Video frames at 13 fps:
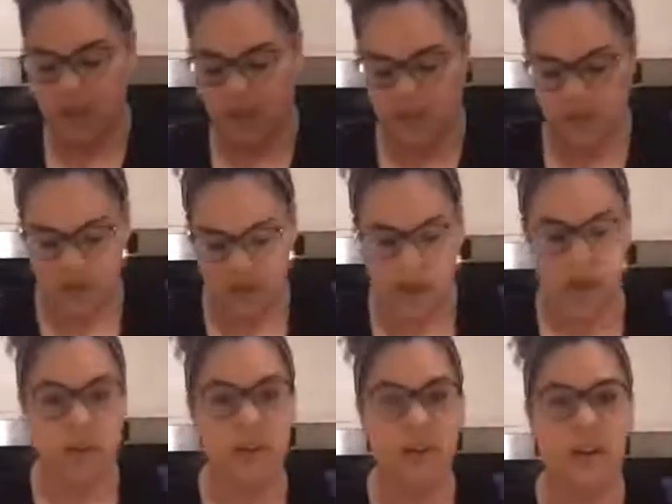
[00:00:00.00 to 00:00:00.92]
So
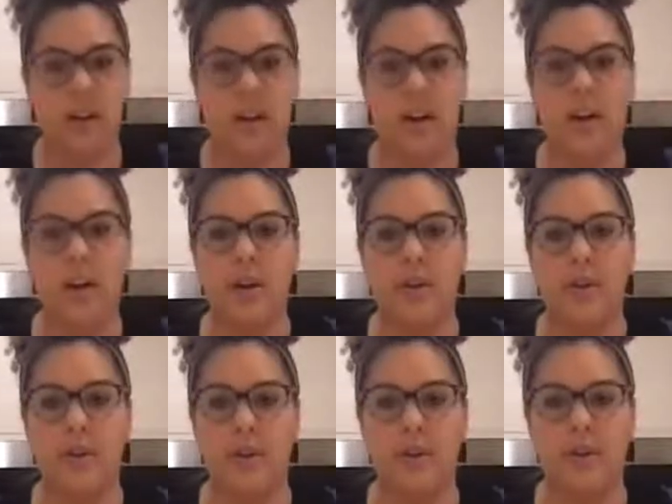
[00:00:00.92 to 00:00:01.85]
I know
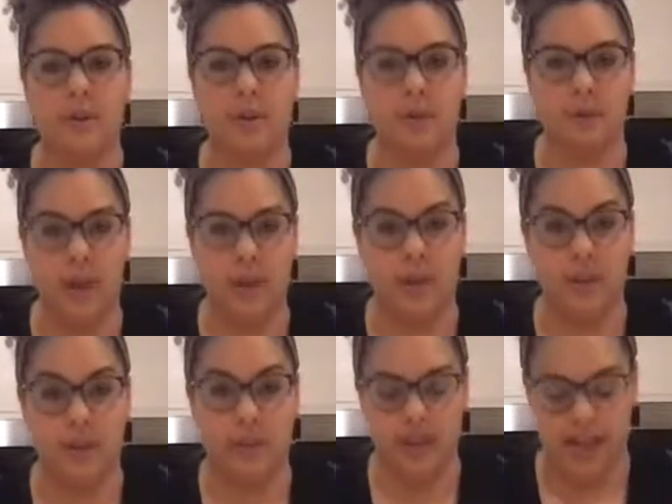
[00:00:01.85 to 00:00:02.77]
that most of you have weighed
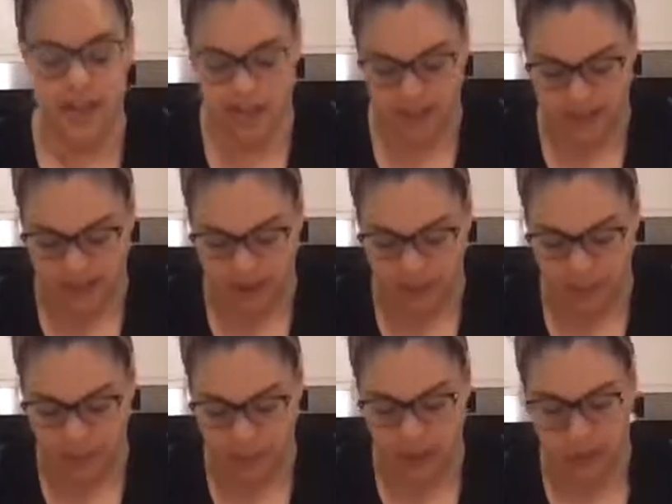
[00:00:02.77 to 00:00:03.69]
your ingredients
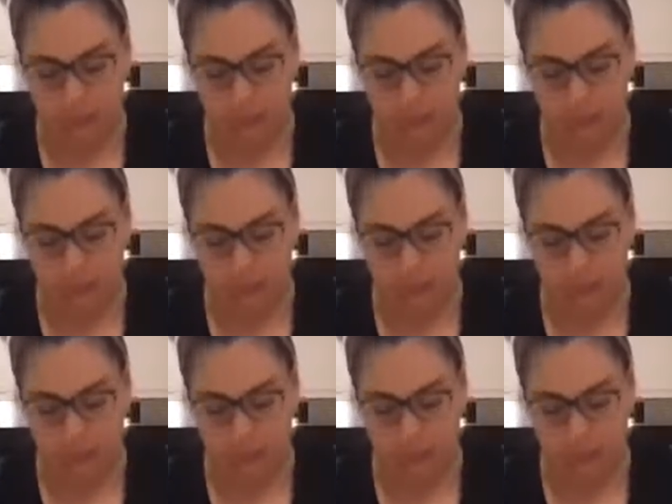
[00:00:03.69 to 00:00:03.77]
out,